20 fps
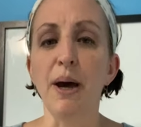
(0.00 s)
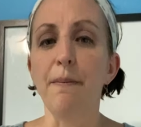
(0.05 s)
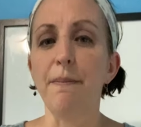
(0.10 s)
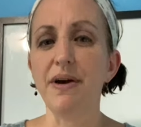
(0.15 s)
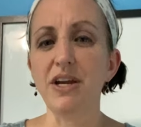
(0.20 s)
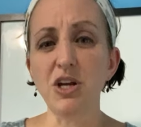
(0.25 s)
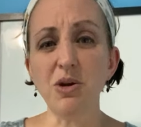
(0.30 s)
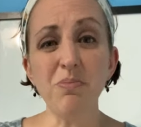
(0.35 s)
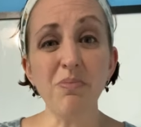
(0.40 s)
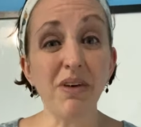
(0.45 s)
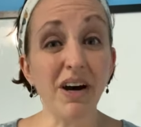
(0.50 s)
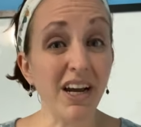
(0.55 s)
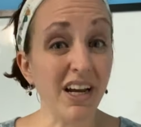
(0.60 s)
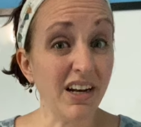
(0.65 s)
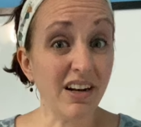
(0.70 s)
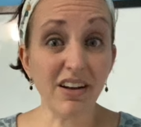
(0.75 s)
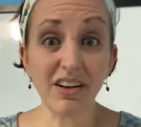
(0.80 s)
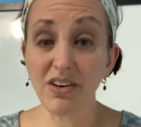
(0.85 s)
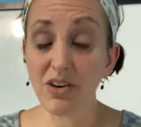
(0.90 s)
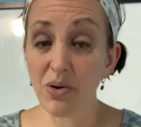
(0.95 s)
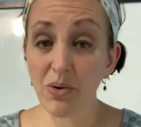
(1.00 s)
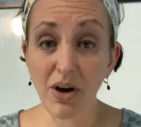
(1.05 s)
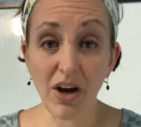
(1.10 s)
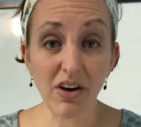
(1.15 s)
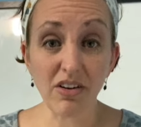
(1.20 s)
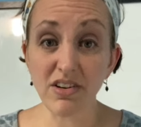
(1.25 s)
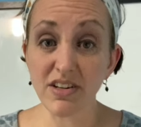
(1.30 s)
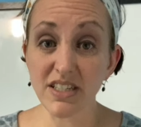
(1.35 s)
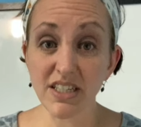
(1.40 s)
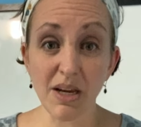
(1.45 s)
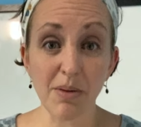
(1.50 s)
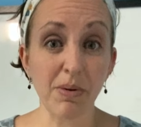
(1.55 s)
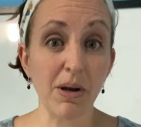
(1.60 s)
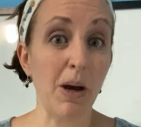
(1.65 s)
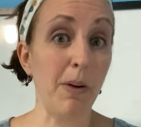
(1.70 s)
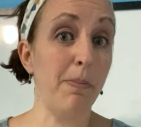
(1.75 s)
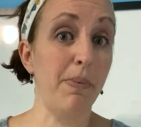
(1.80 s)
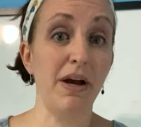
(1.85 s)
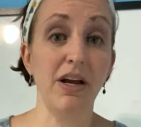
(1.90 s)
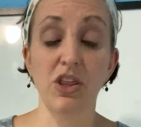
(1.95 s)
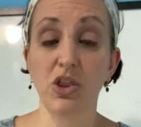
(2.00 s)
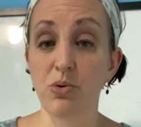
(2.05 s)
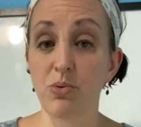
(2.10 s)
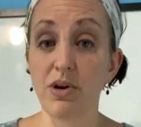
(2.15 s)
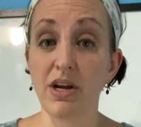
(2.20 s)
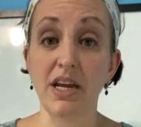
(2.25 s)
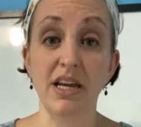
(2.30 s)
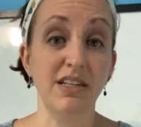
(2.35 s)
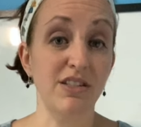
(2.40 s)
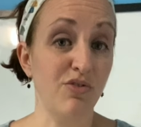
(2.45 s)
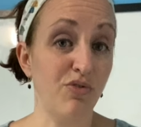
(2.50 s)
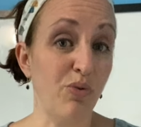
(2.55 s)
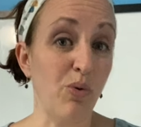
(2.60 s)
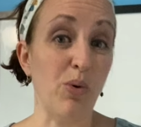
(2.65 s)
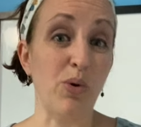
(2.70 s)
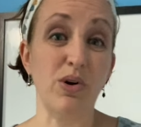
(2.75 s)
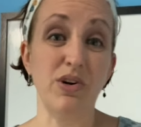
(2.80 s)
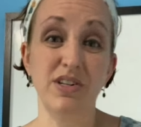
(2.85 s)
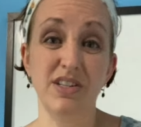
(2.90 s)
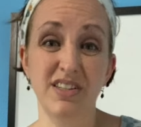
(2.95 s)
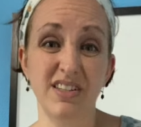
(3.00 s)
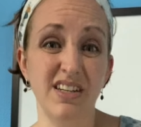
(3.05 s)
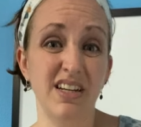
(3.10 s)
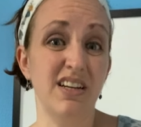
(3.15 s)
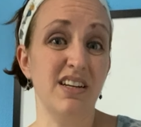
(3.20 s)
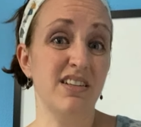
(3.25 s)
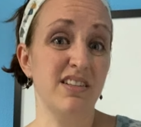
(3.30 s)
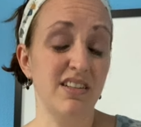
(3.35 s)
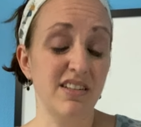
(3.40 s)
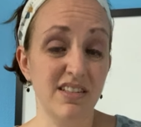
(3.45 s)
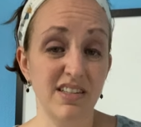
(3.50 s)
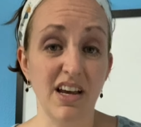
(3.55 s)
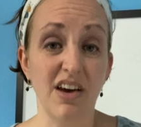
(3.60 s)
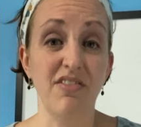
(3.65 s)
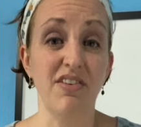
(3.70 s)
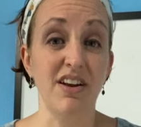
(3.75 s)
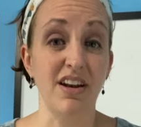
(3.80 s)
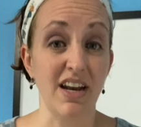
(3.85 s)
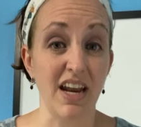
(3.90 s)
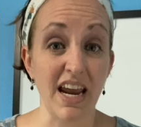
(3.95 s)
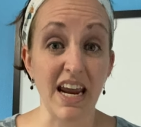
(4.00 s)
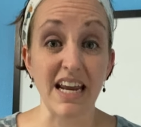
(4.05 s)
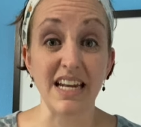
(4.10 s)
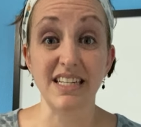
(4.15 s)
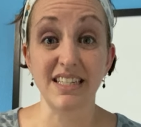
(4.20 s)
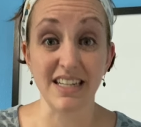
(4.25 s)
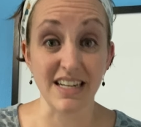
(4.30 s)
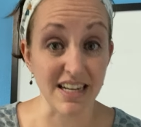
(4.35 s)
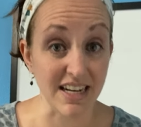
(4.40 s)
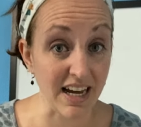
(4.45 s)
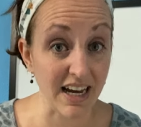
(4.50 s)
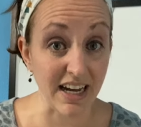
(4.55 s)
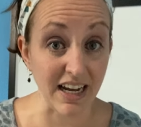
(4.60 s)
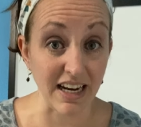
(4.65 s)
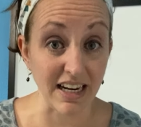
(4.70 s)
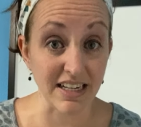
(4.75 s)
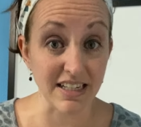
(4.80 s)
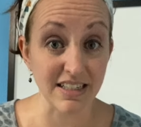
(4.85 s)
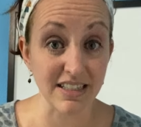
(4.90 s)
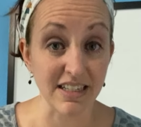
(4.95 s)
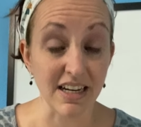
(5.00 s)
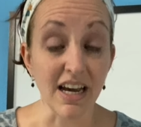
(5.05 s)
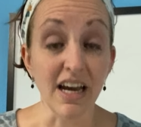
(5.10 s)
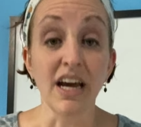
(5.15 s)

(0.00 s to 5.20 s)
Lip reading: But you might not know how to skip count by 3s, 4s, 6, 7, 8s, and 9s.